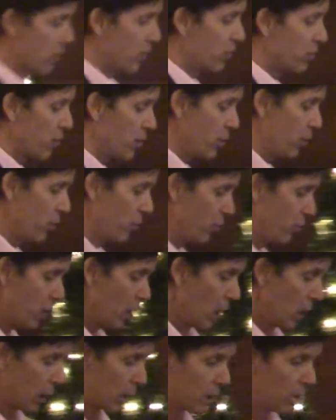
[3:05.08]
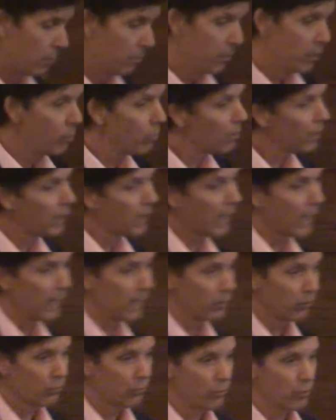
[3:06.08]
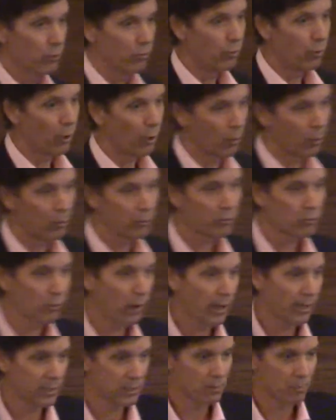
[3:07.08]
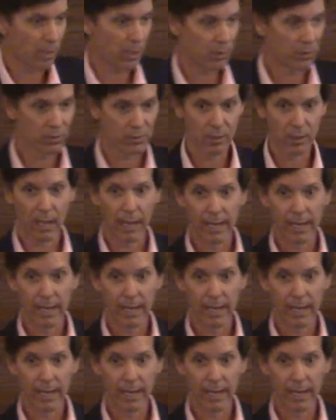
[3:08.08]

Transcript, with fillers: to you communicate through neurotransmitters like